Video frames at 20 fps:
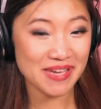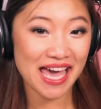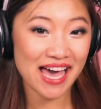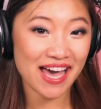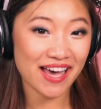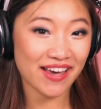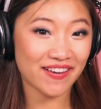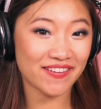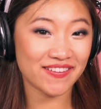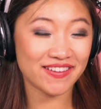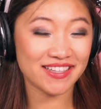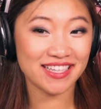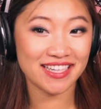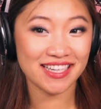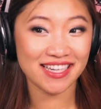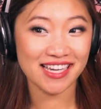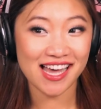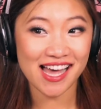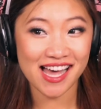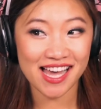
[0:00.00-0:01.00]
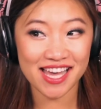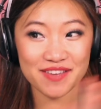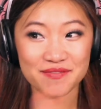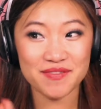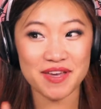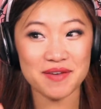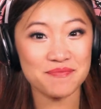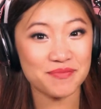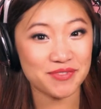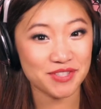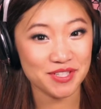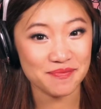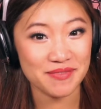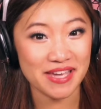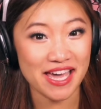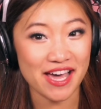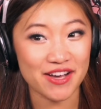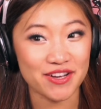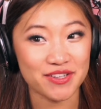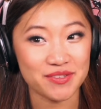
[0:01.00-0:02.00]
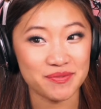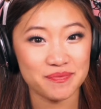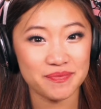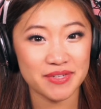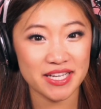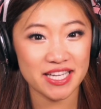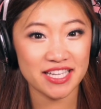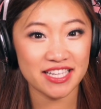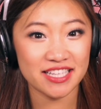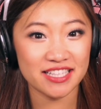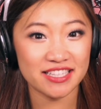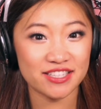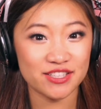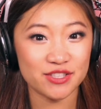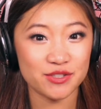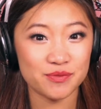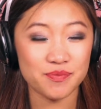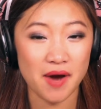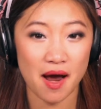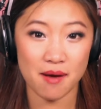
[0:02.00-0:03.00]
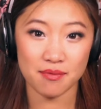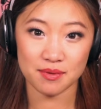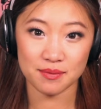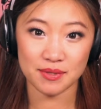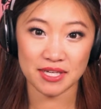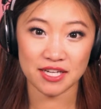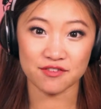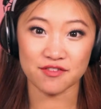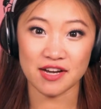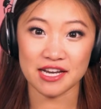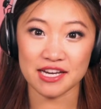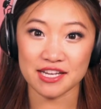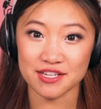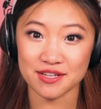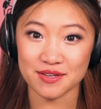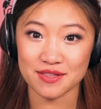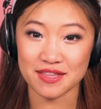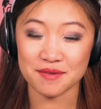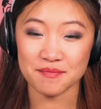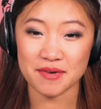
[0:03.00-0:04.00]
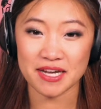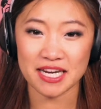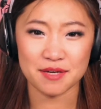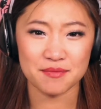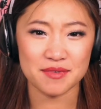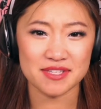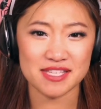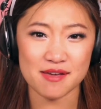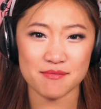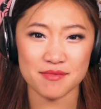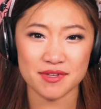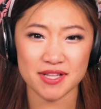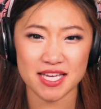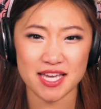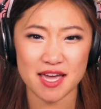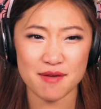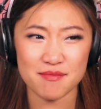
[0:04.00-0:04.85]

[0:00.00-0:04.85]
Meow. I'm Emperor Meow, but you probably already knew that my name is Emily.